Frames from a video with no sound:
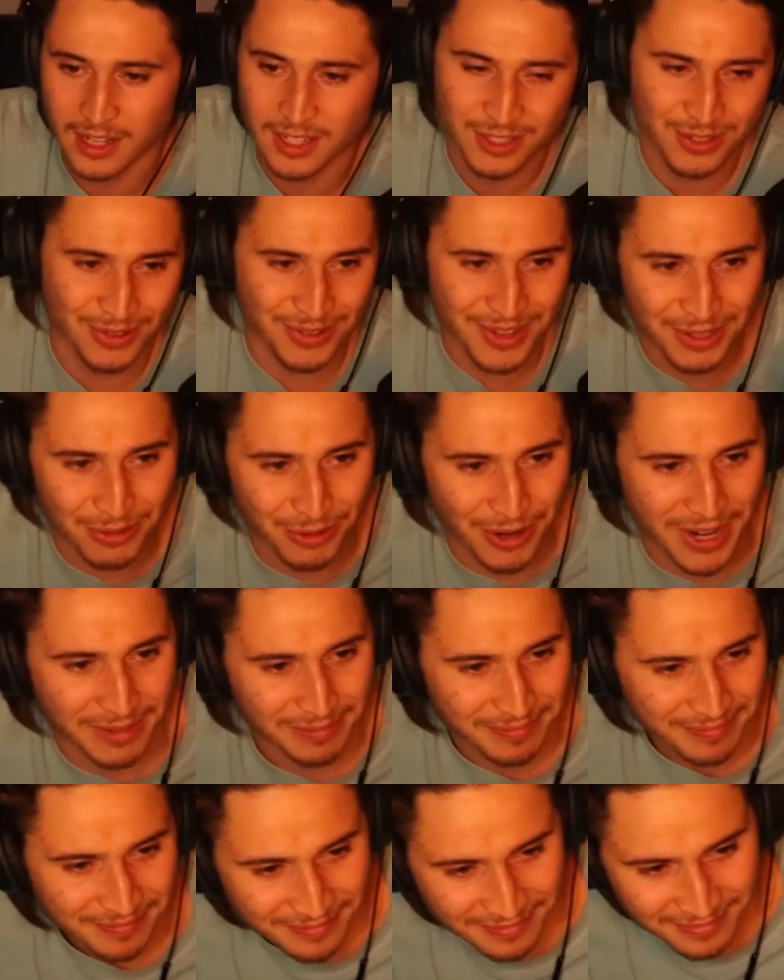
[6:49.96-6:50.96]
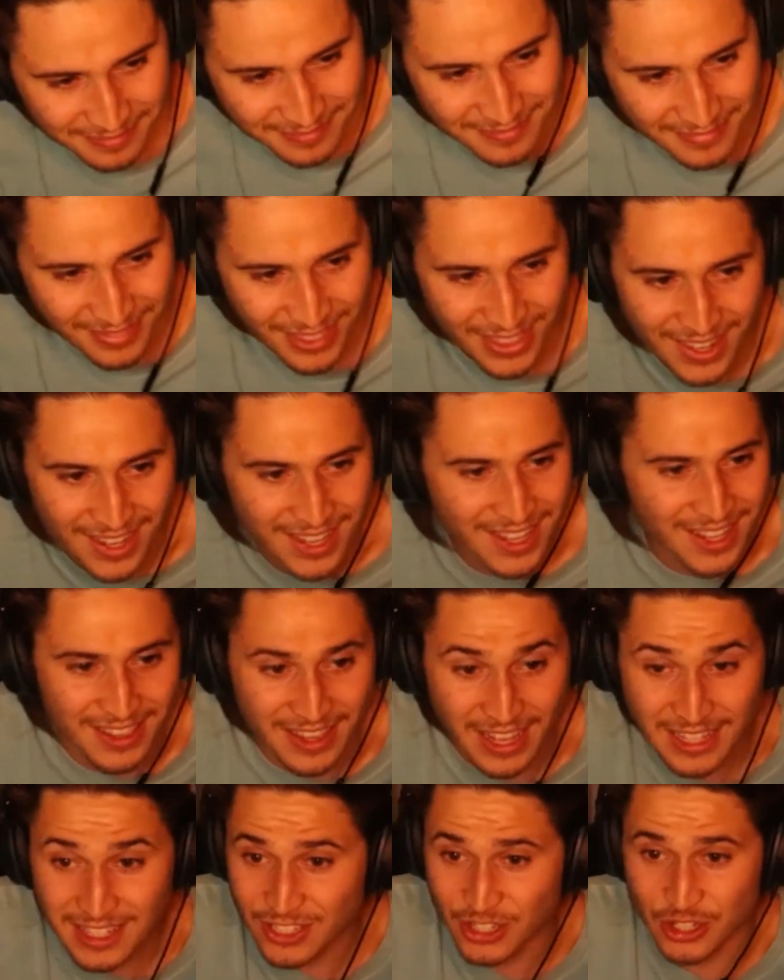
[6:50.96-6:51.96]
so, either way,
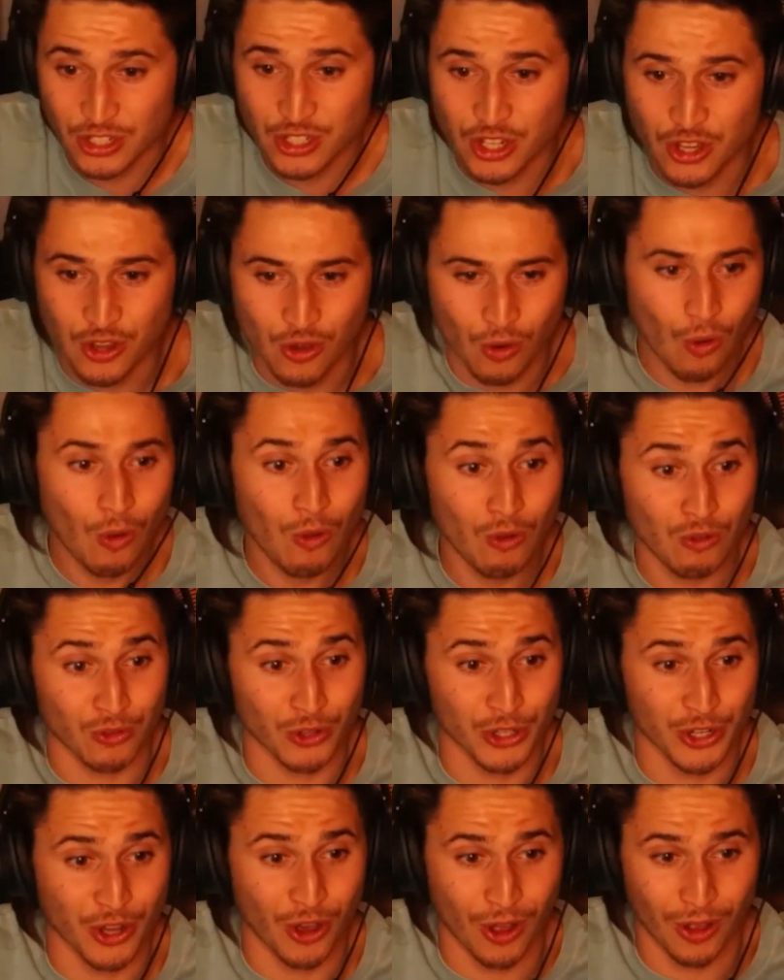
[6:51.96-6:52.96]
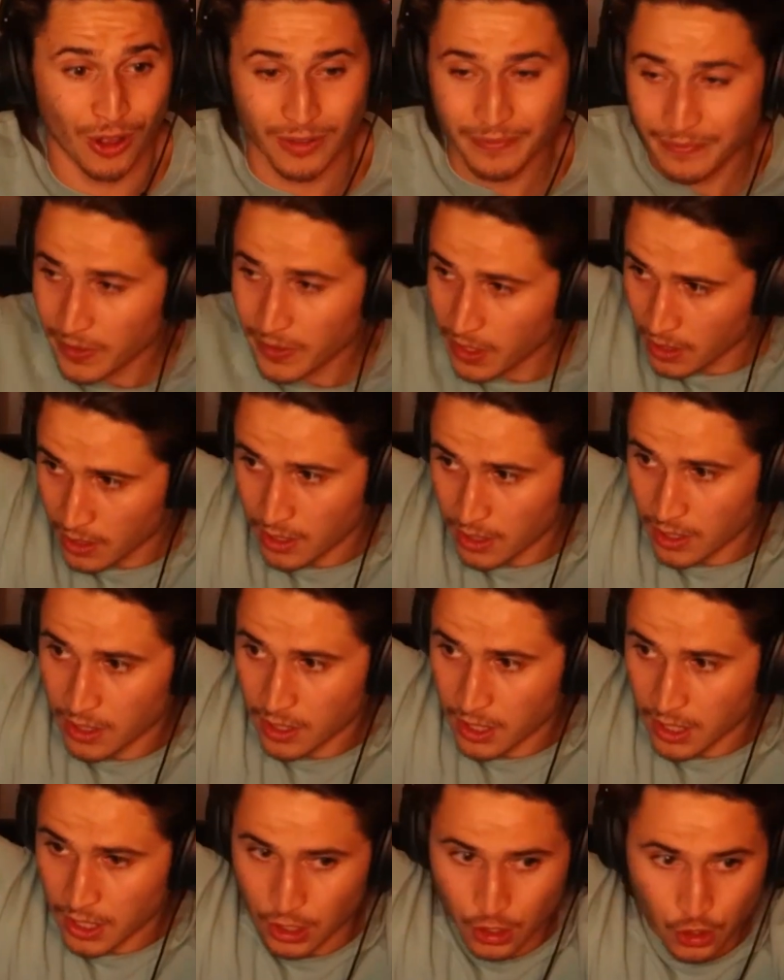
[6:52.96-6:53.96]
that's just a goal for y'all.
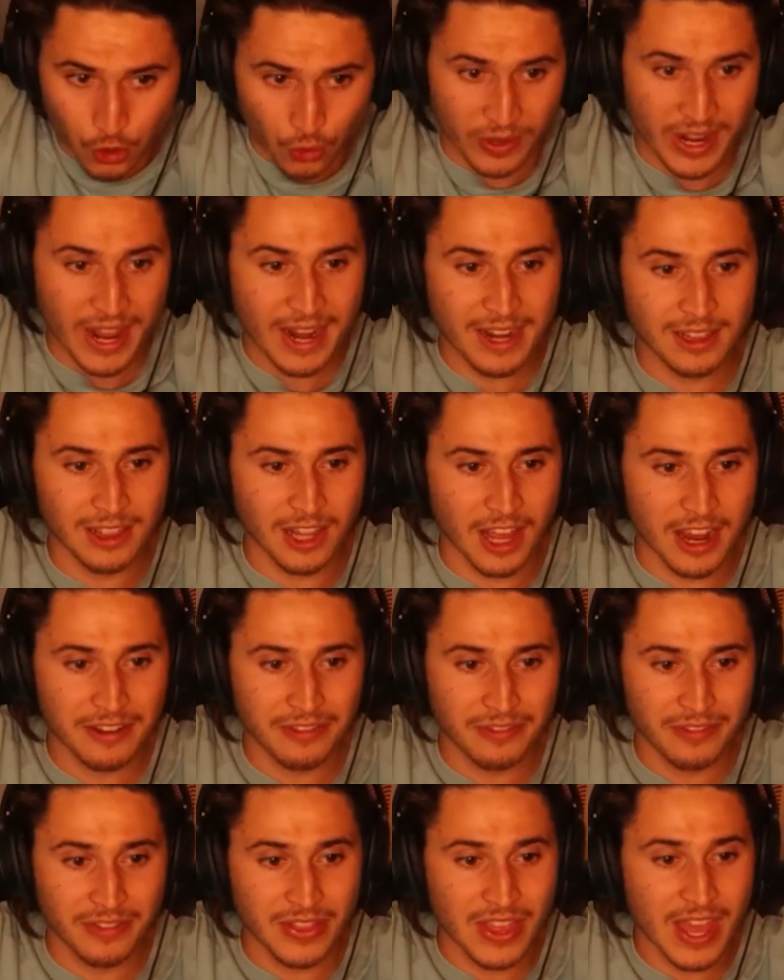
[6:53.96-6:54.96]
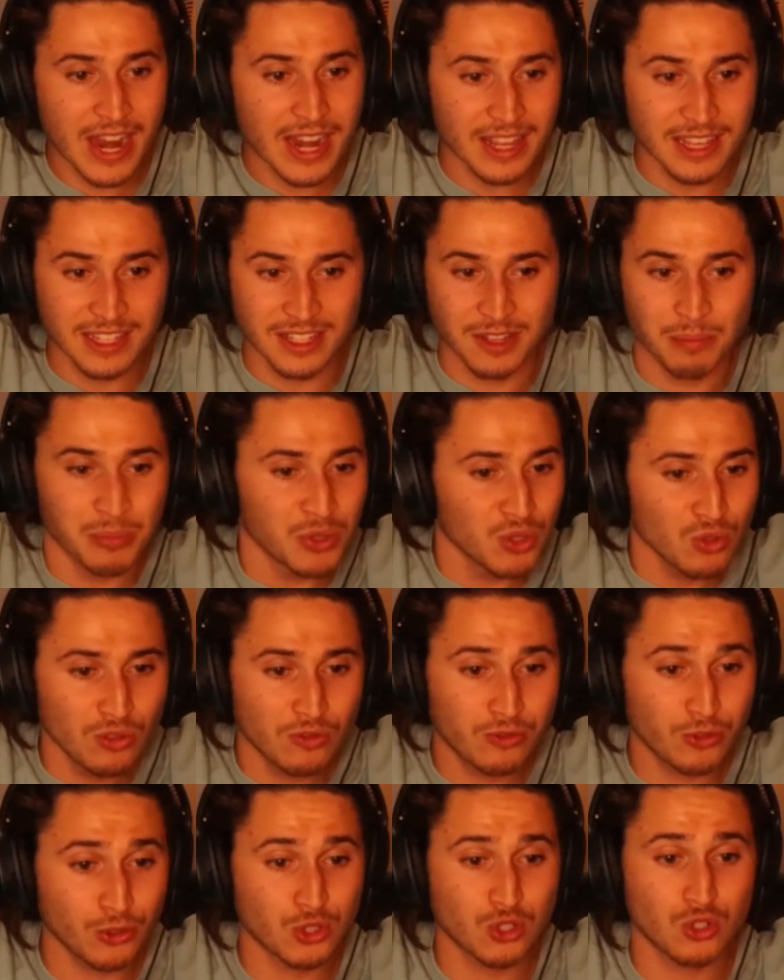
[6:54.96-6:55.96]
Create a life that is a
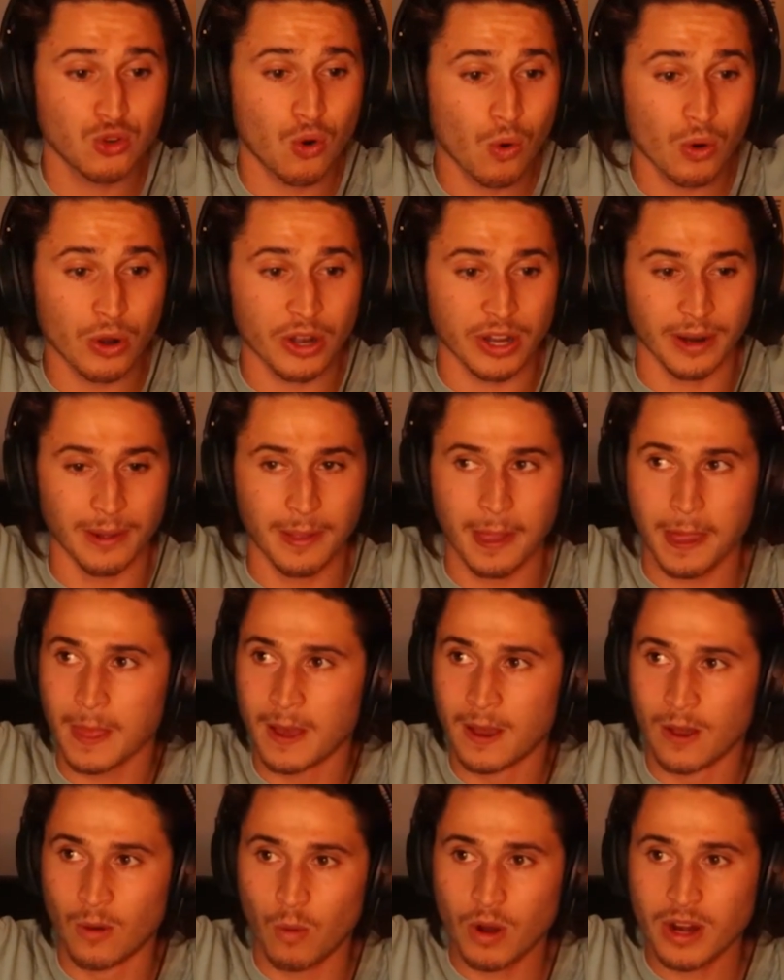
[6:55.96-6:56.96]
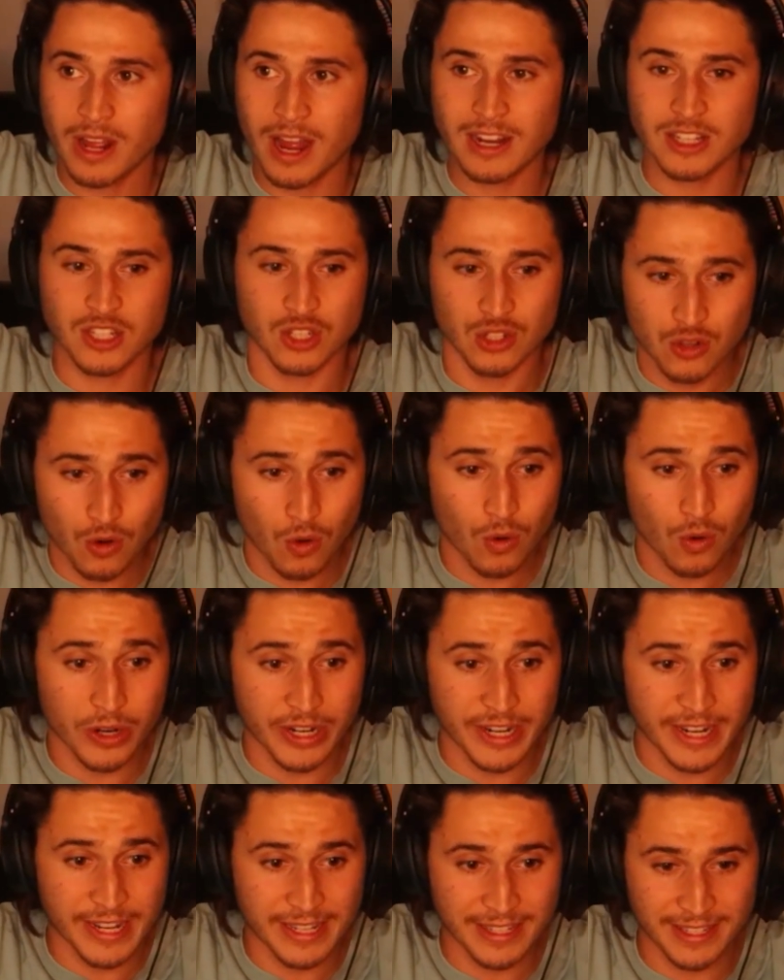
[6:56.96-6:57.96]
beautiful story. What kind of story
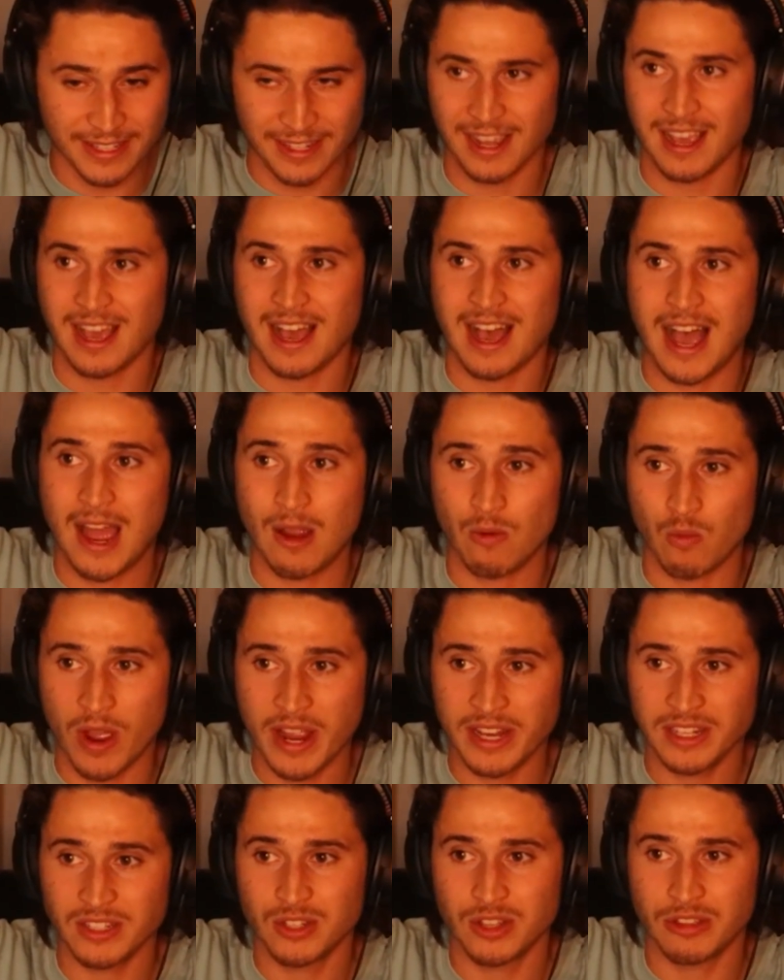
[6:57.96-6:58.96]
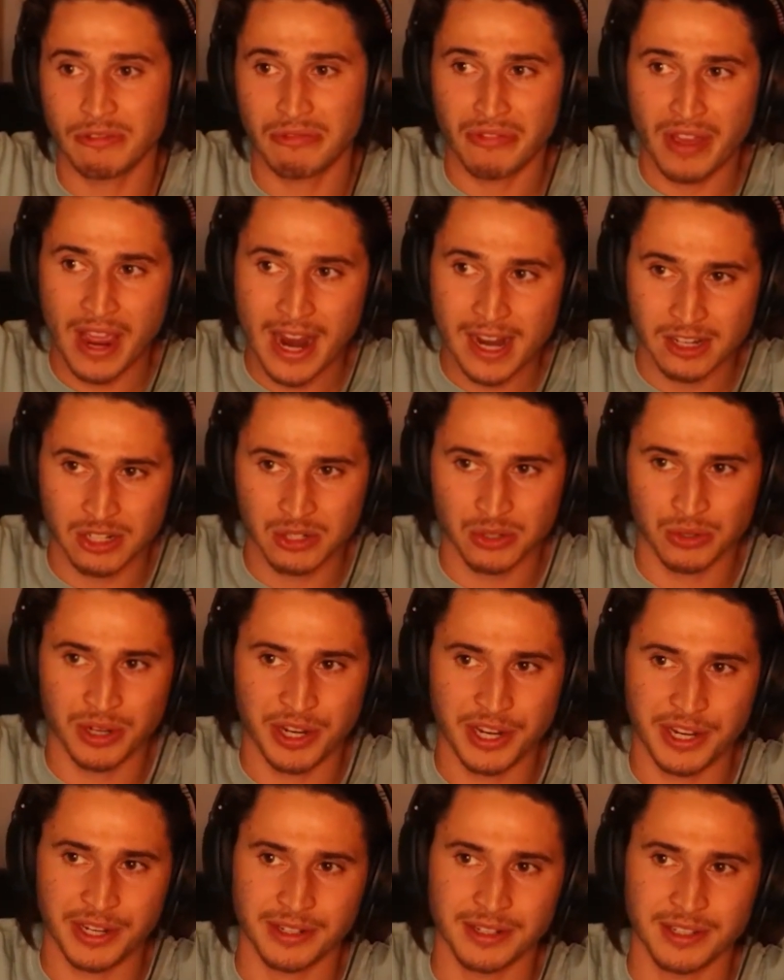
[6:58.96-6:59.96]
is I went to the
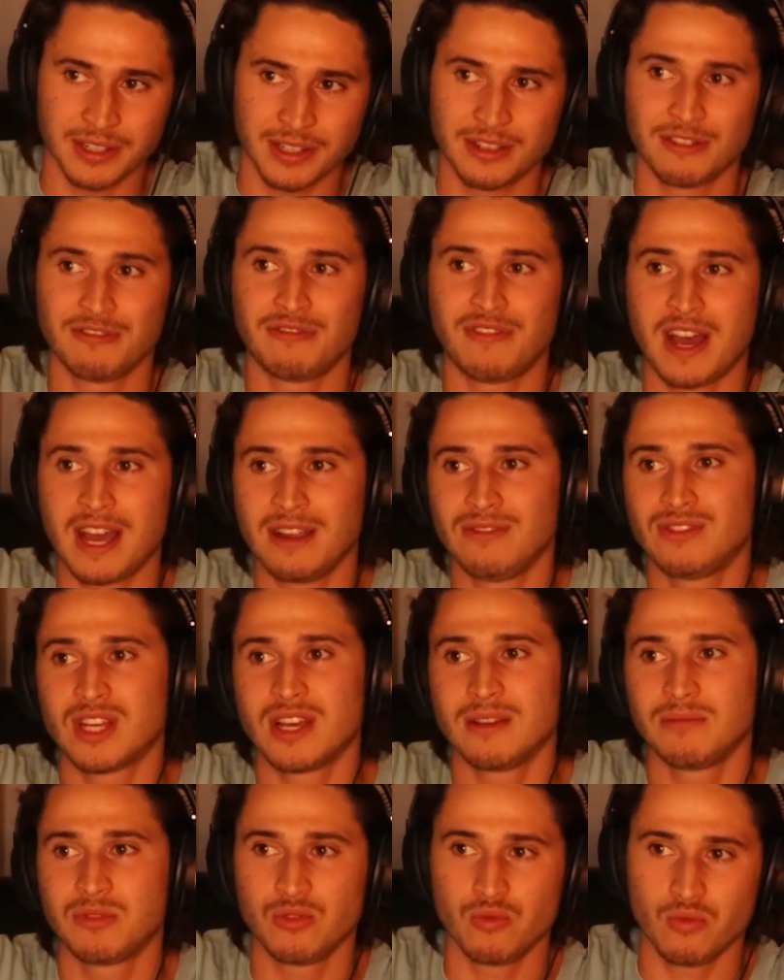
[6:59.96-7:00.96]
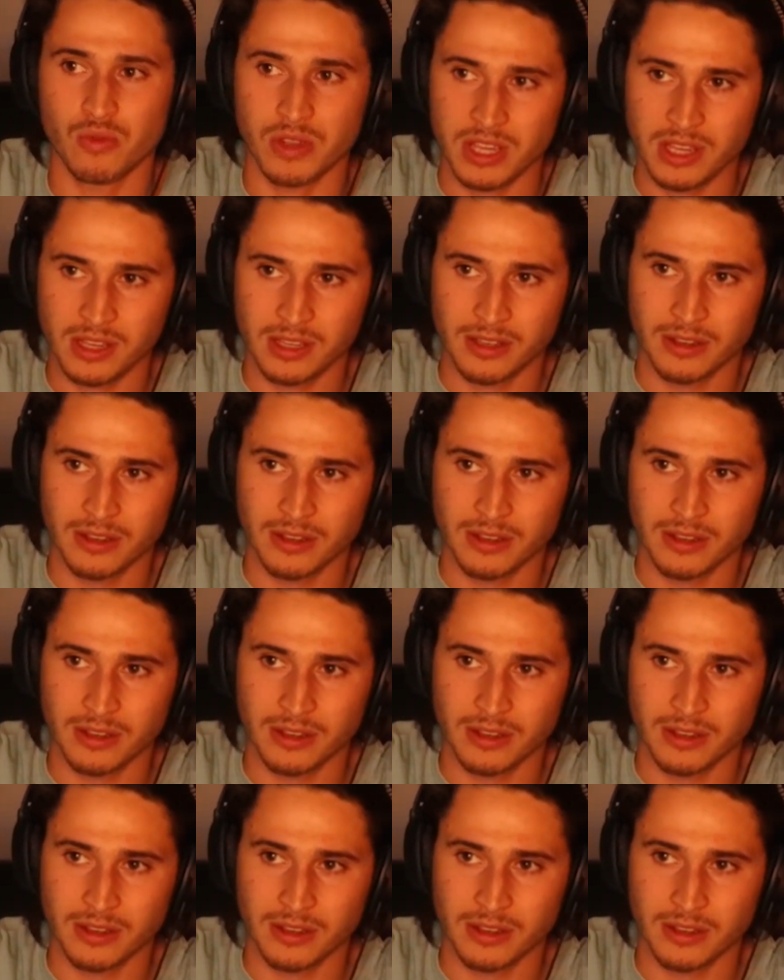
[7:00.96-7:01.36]
factory five times a week